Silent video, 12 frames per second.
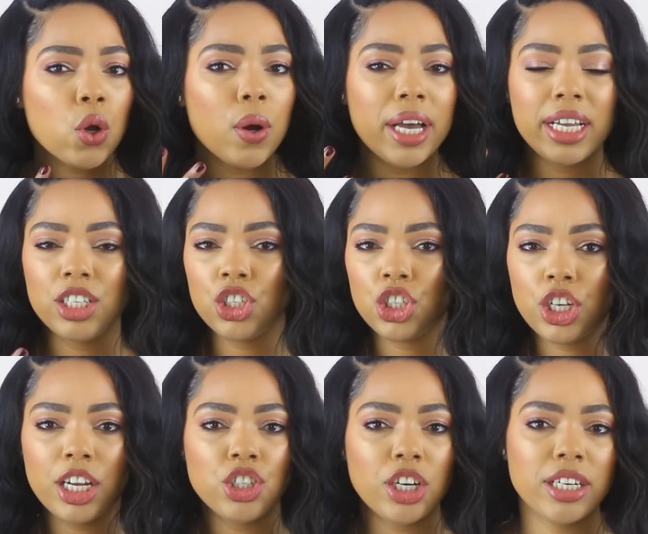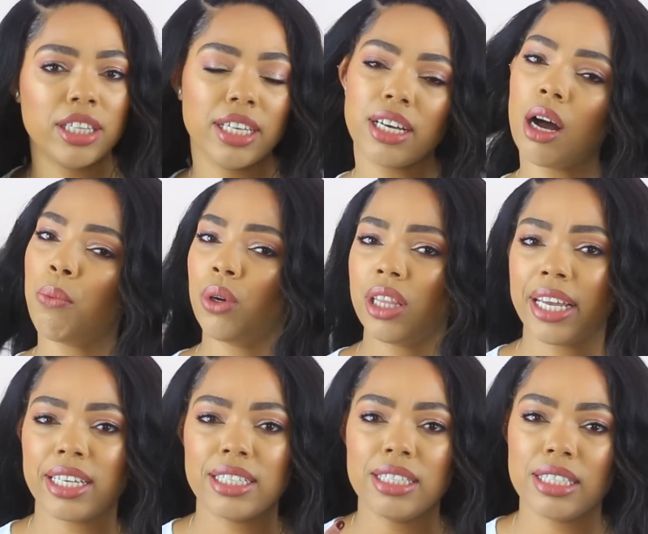go ahead and change anything up with
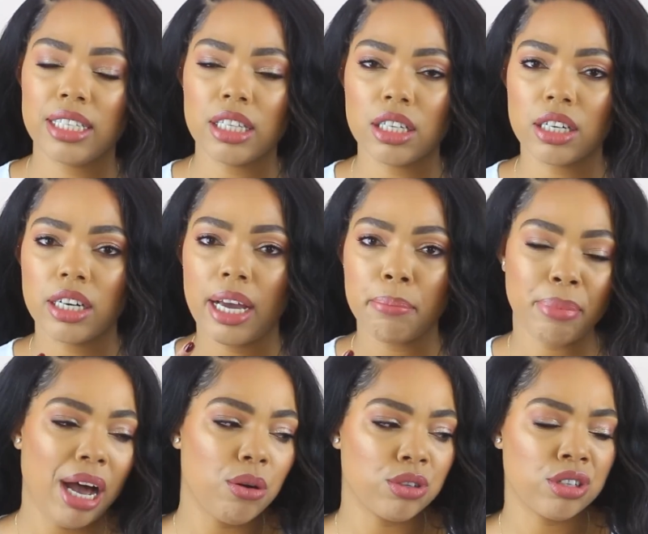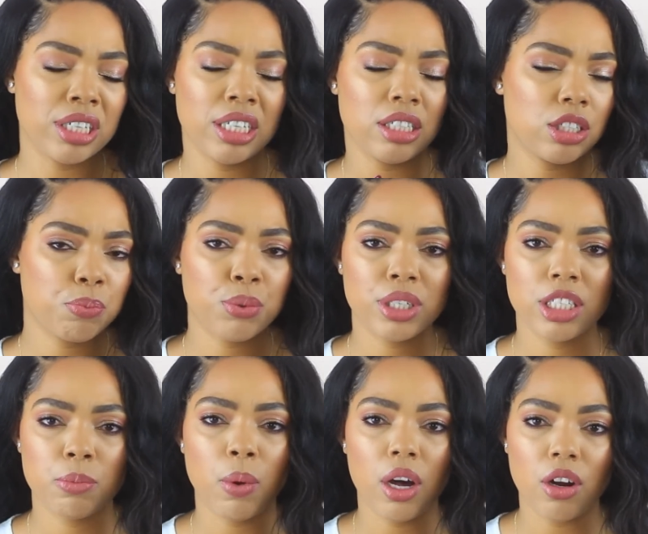like concealer and powder. It's pretty
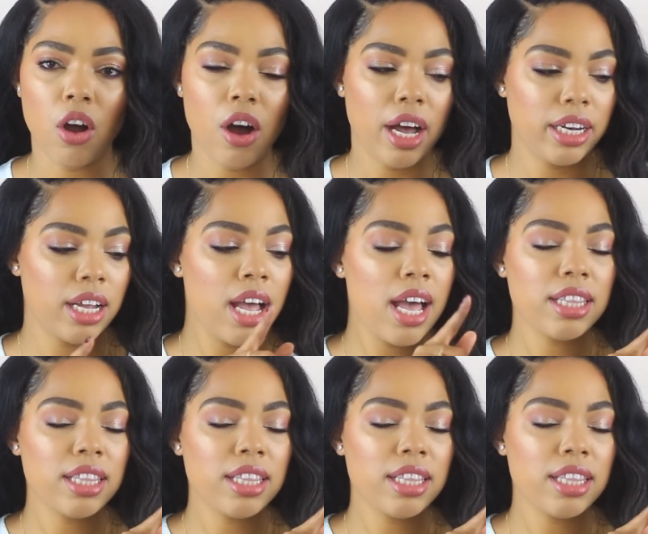spot on.